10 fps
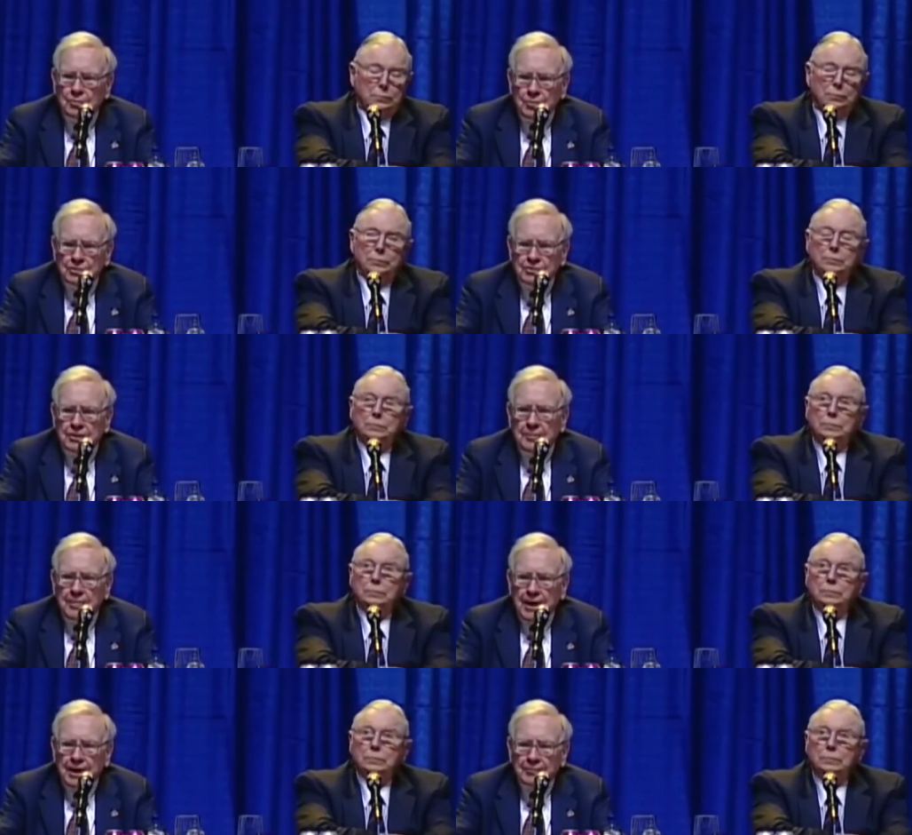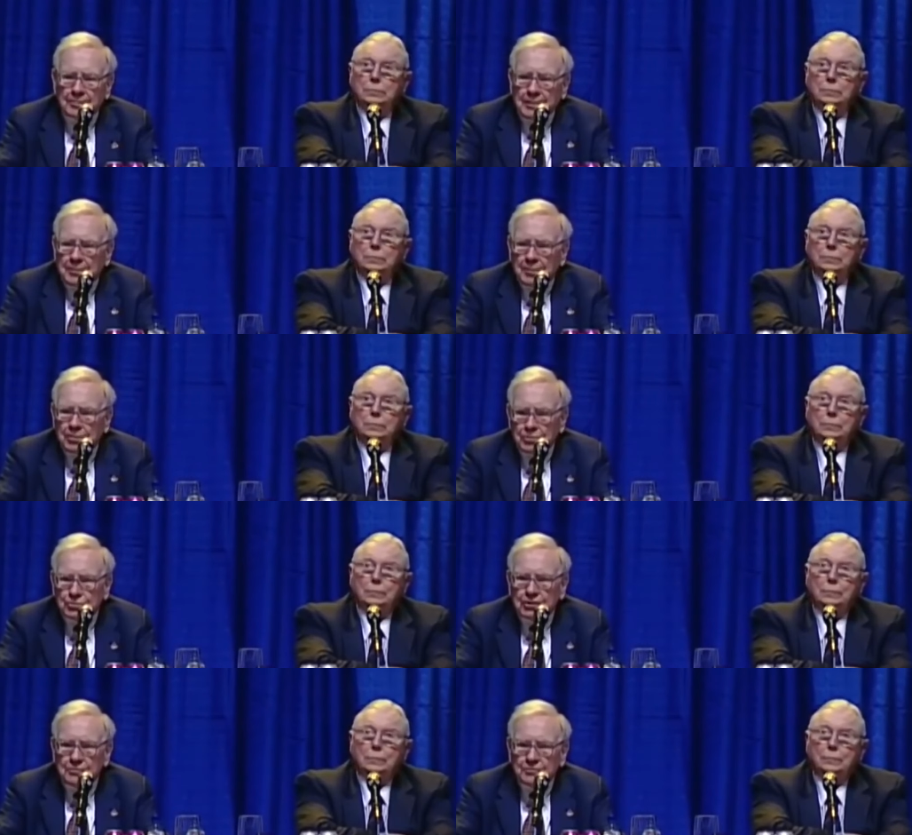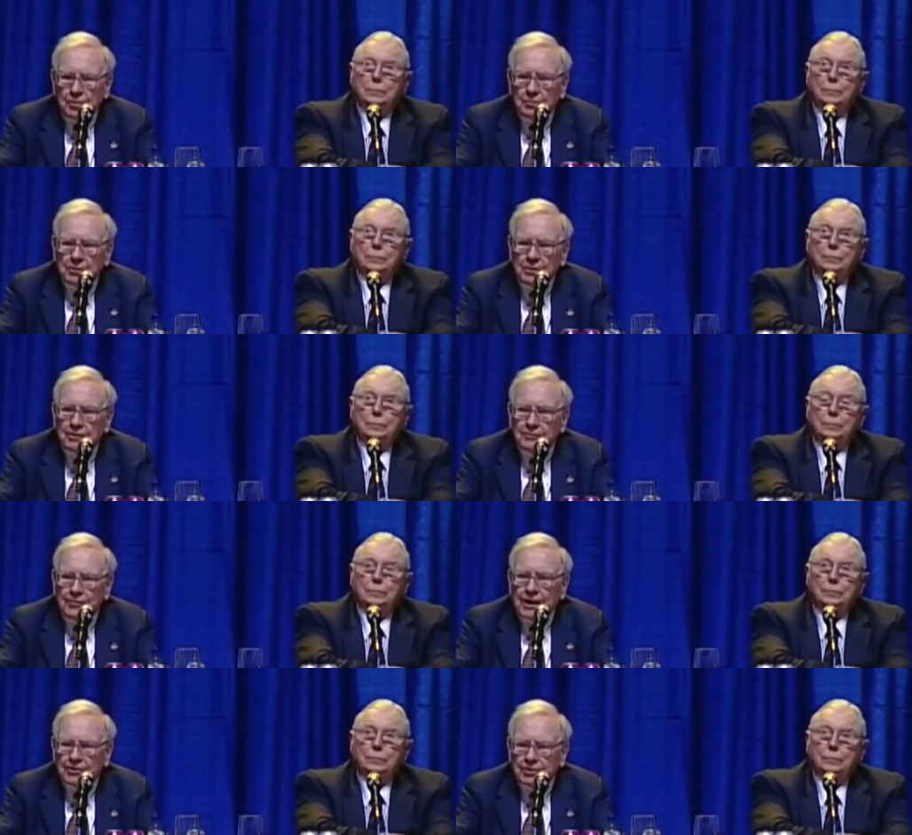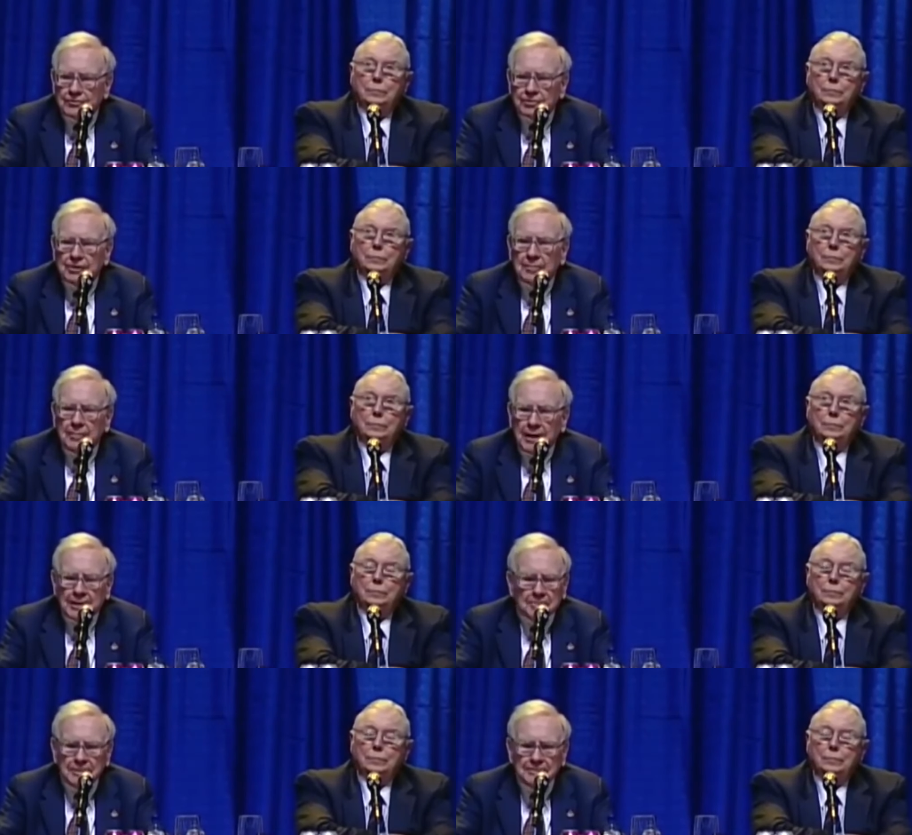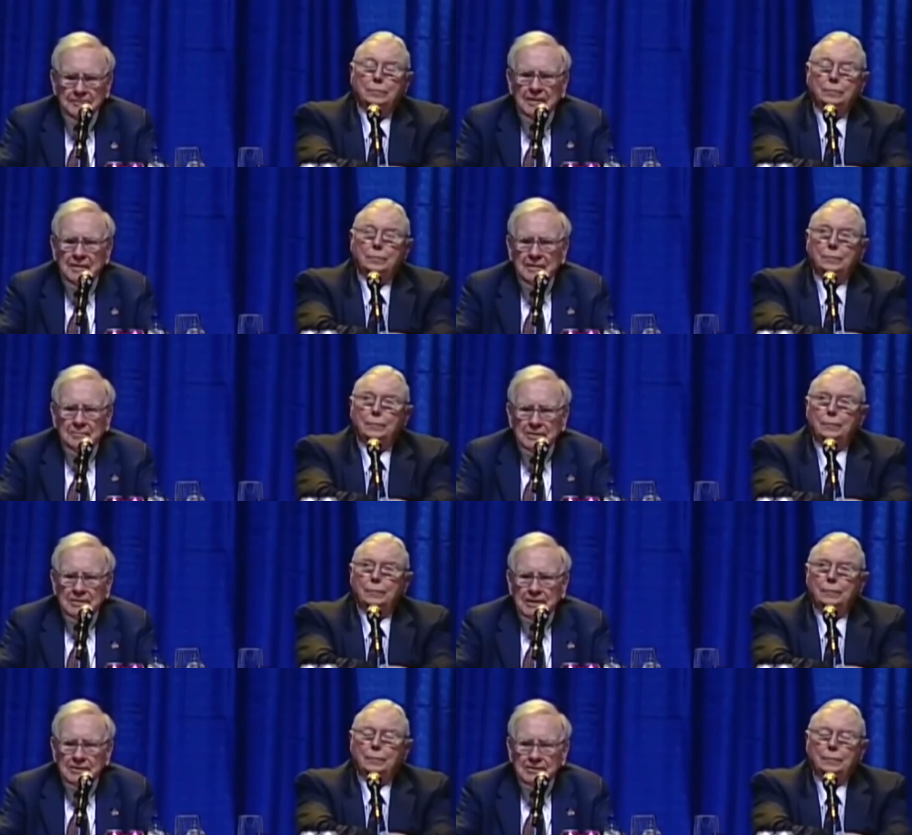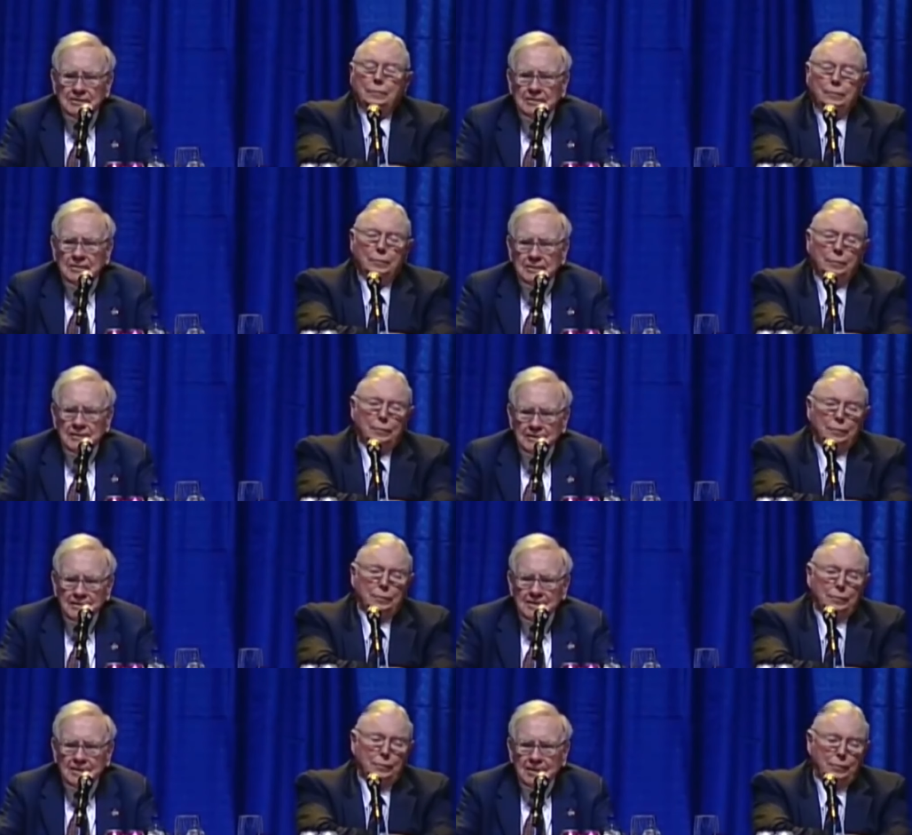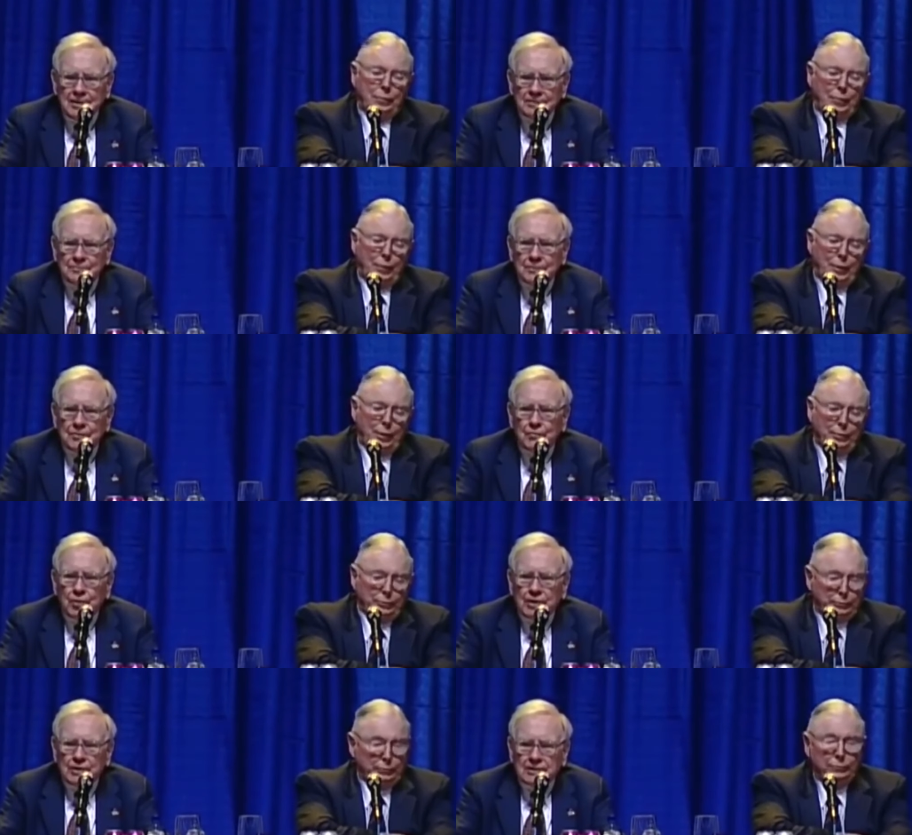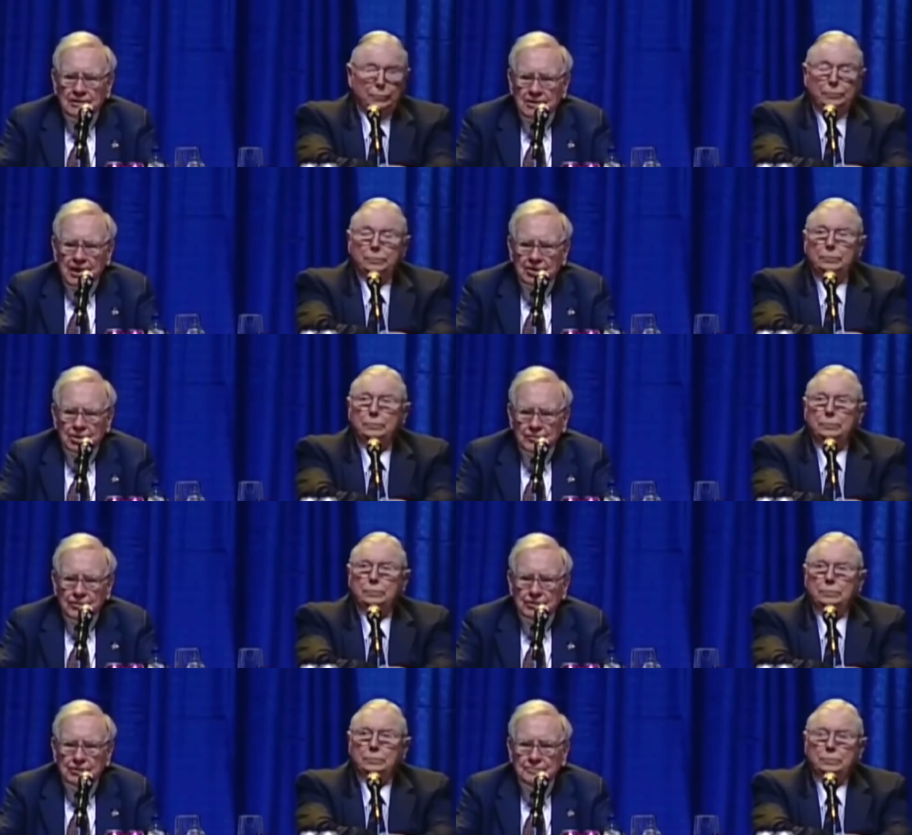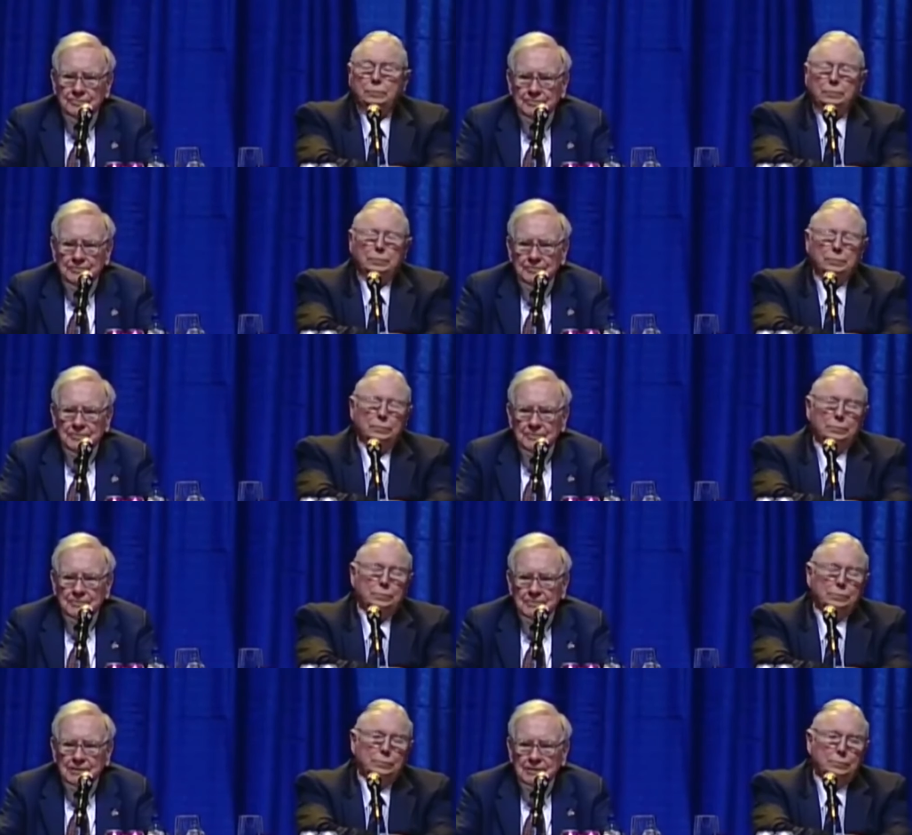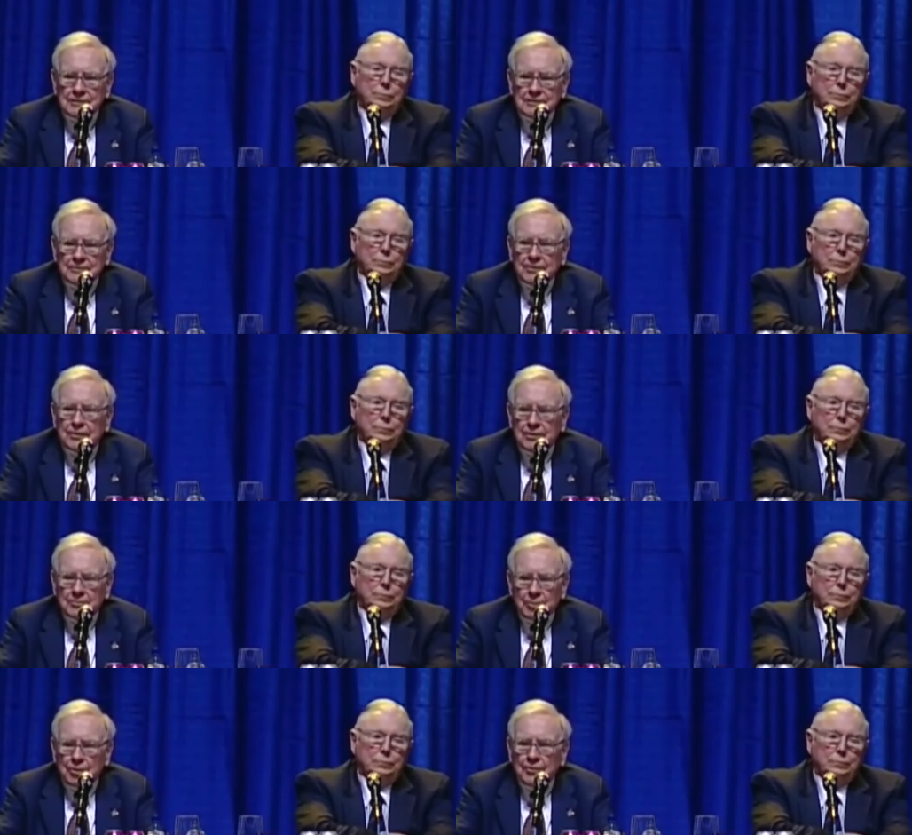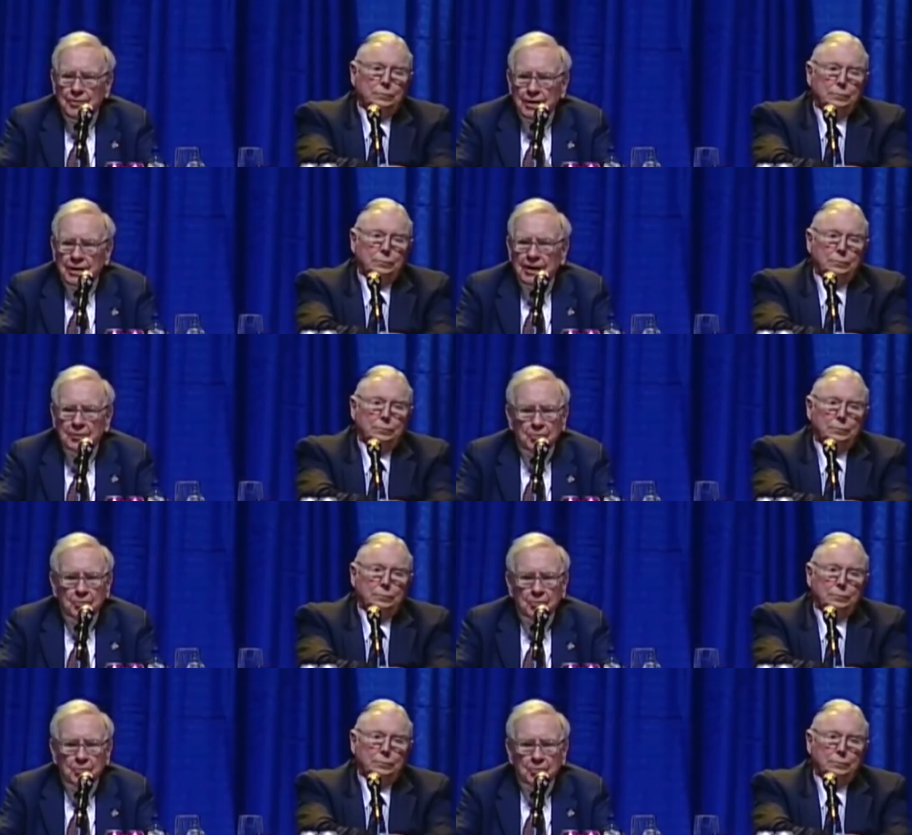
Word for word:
Speaker 1: and one step back. We probably went two steps forward and a fraction of a step back. But, but it, uh, avoiding the catastrophes is a very important thing, and it